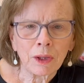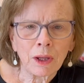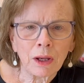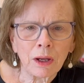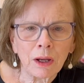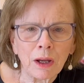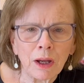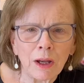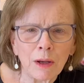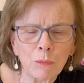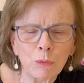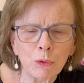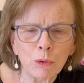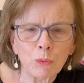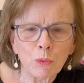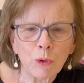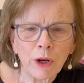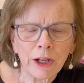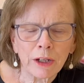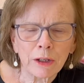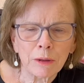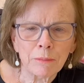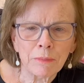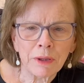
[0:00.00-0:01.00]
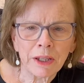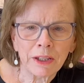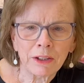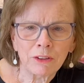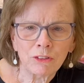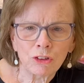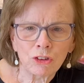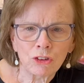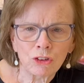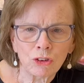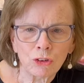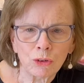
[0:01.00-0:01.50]
I would
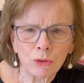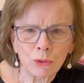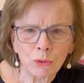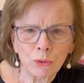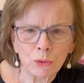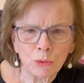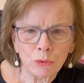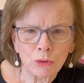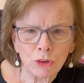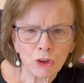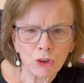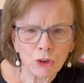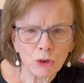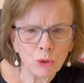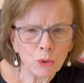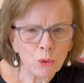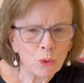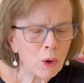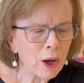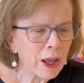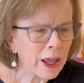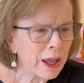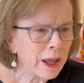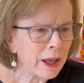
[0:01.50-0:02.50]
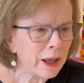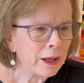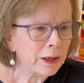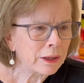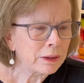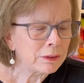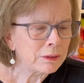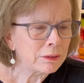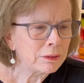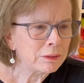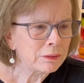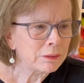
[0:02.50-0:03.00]
recommend to new
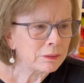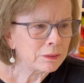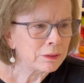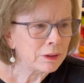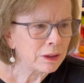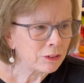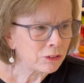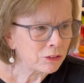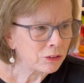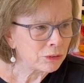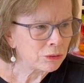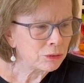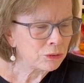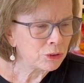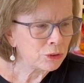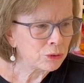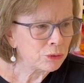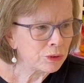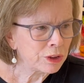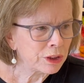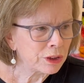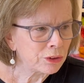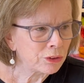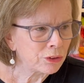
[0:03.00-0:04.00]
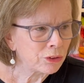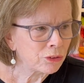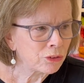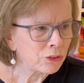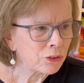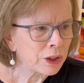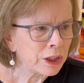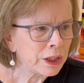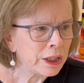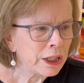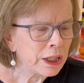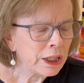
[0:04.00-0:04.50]
and not so new knitters
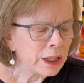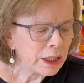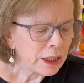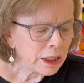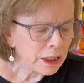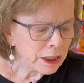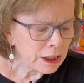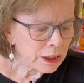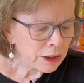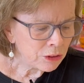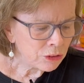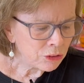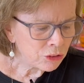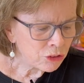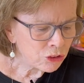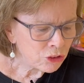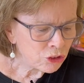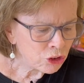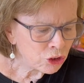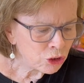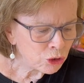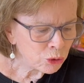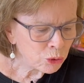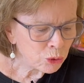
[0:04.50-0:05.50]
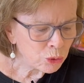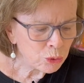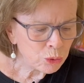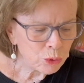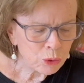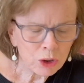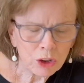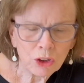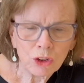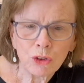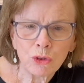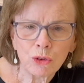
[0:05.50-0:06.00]
is to
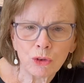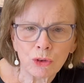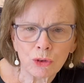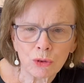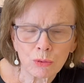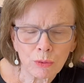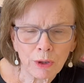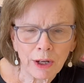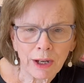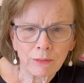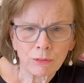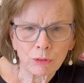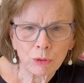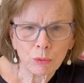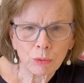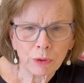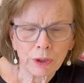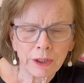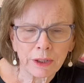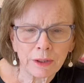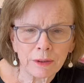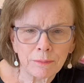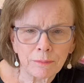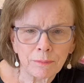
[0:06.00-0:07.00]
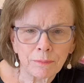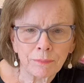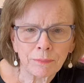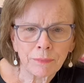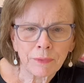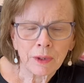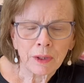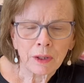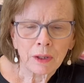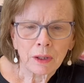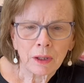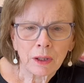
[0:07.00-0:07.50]
use Ravelry.
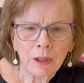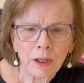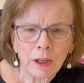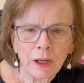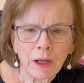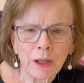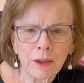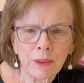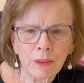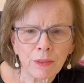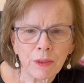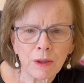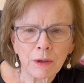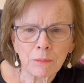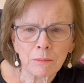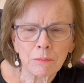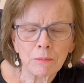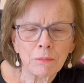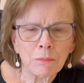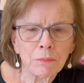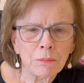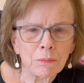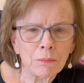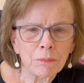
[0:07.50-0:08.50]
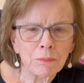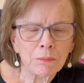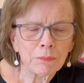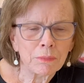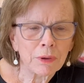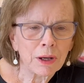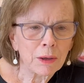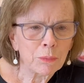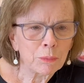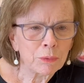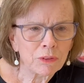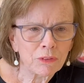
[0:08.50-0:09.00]
I think
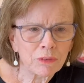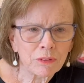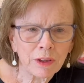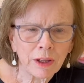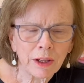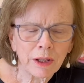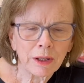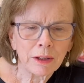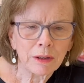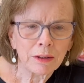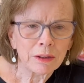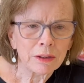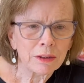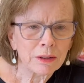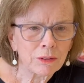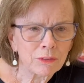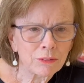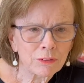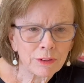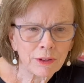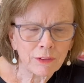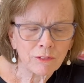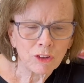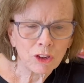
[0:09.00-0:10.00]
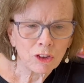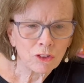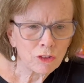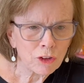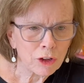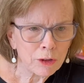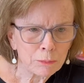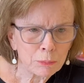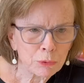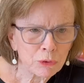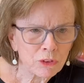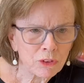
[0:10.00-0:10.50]
I would say, you know,
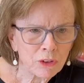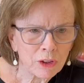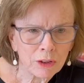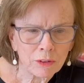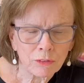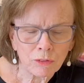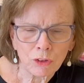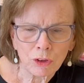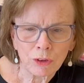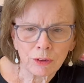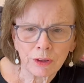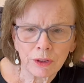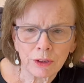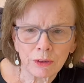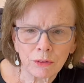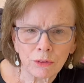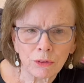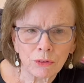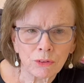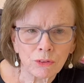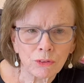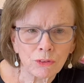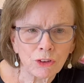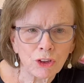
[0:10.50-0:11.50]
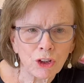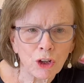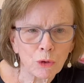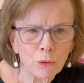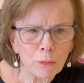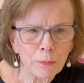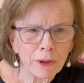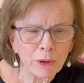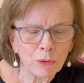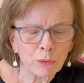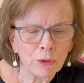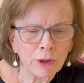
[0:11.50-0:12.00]
75% of our knitters know
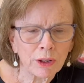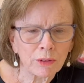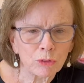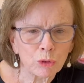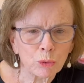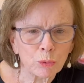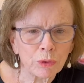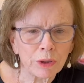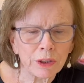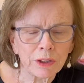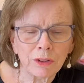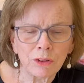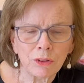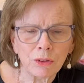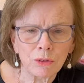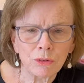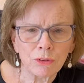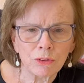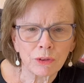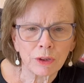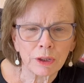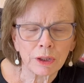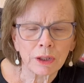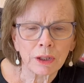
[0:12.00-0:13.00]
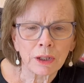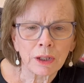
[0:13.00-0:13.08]
about Ravelry and use it.